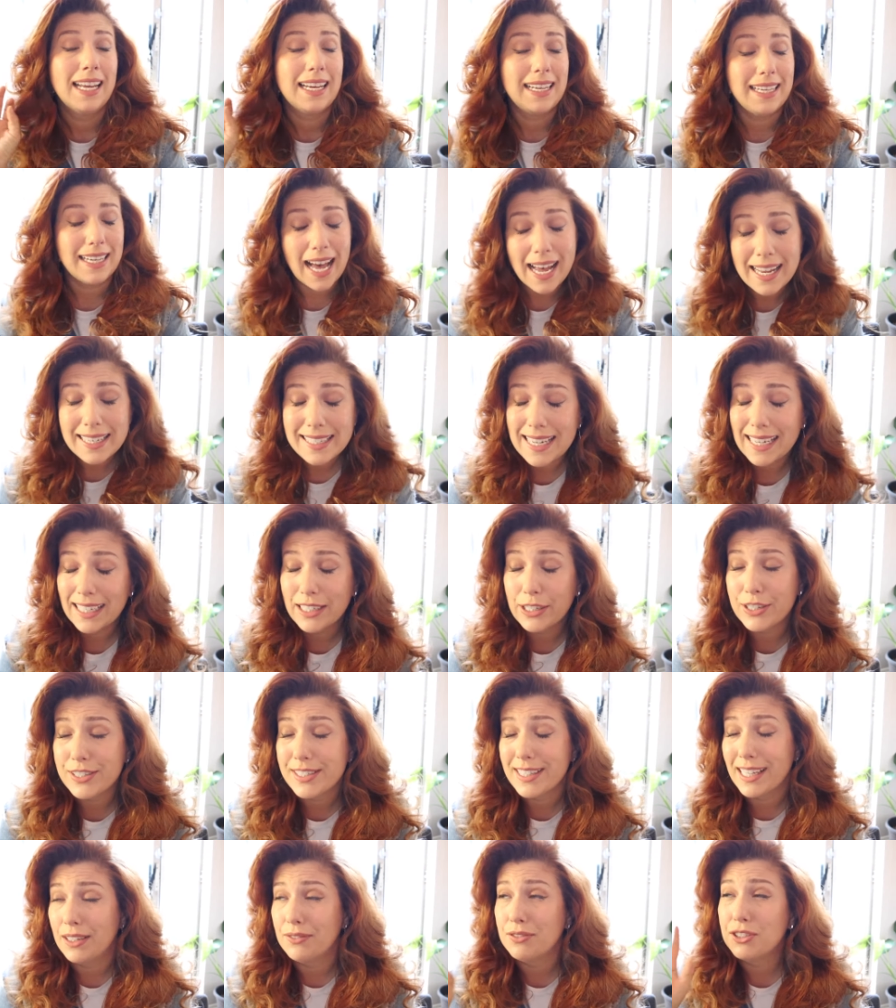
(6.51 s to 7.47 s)
not take
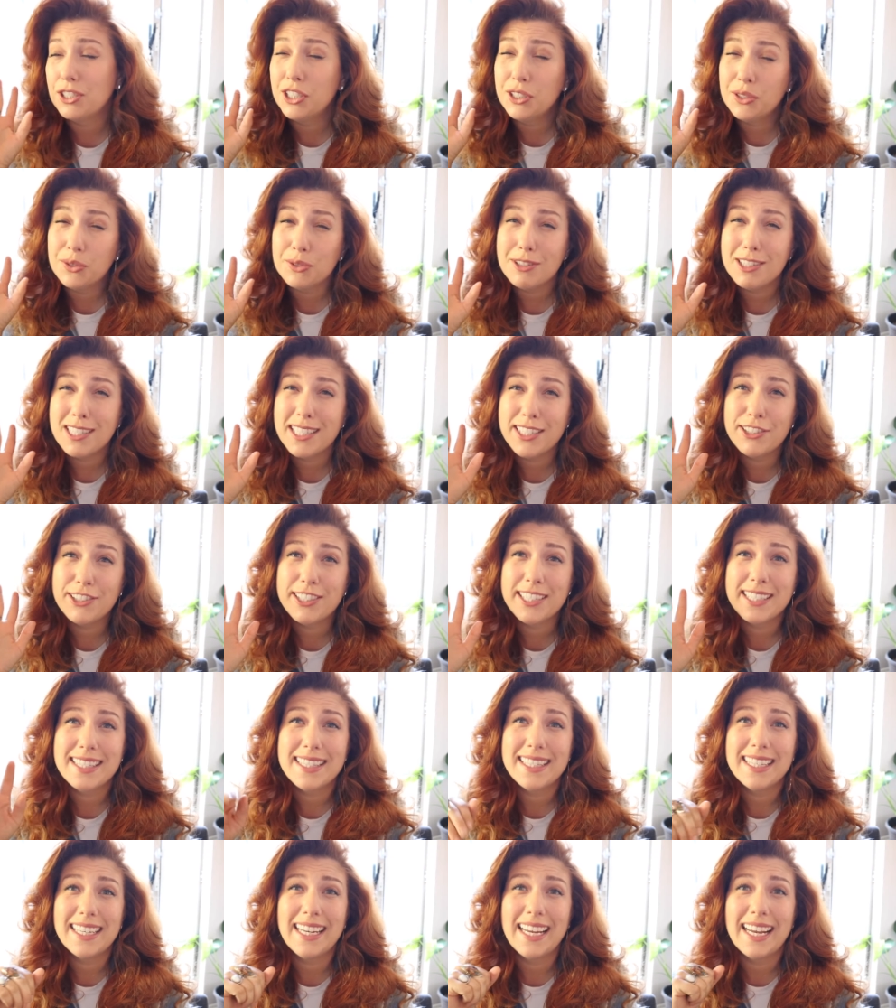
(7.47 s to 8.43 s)
ourselves too
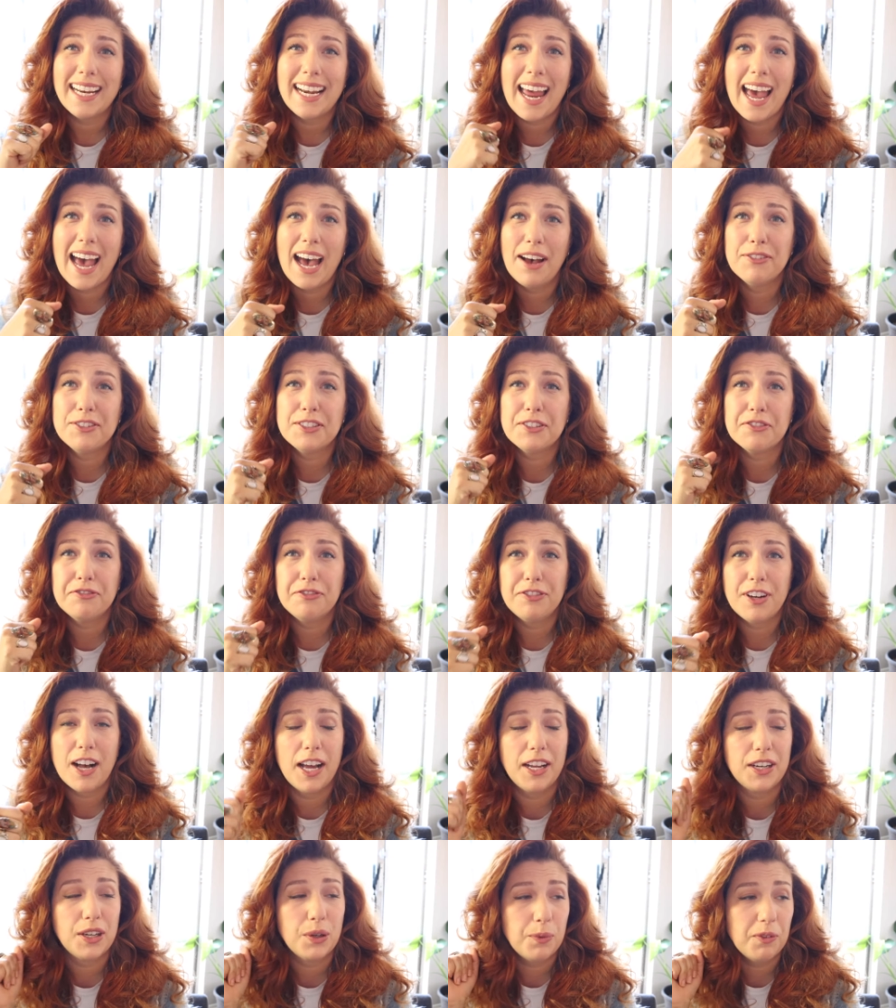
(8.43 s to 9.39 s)
seriously, and have some
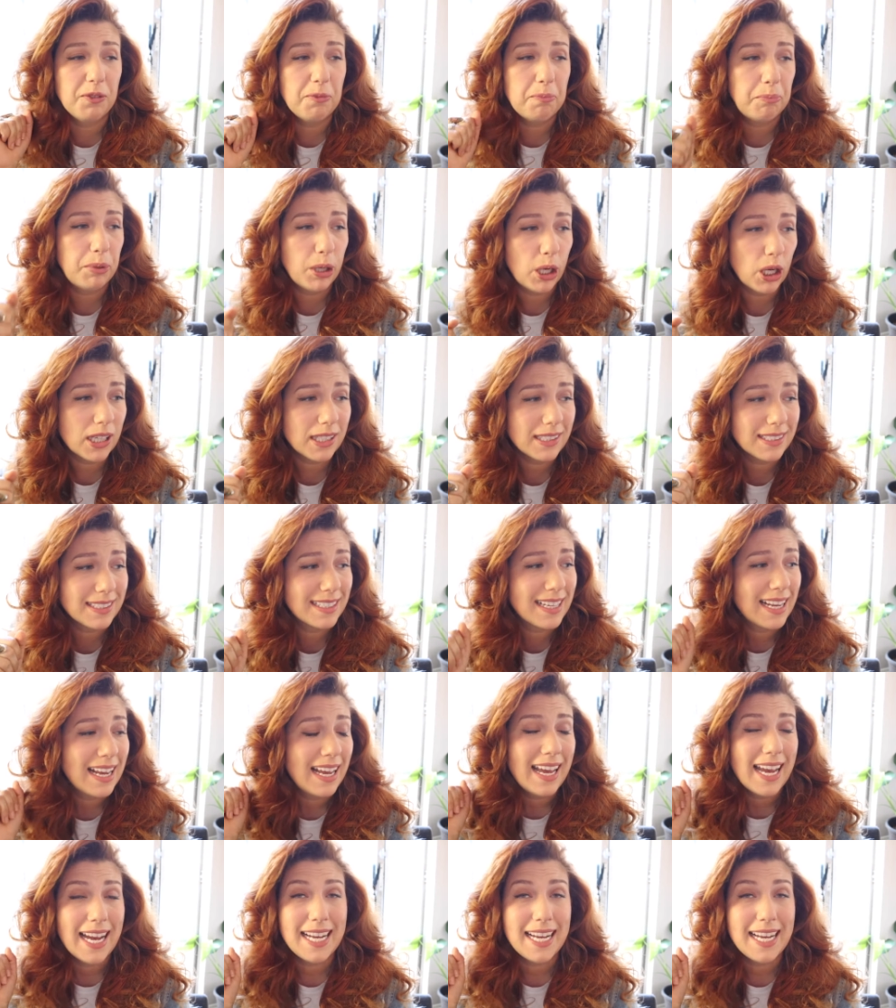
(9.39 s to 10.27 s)
fun with books.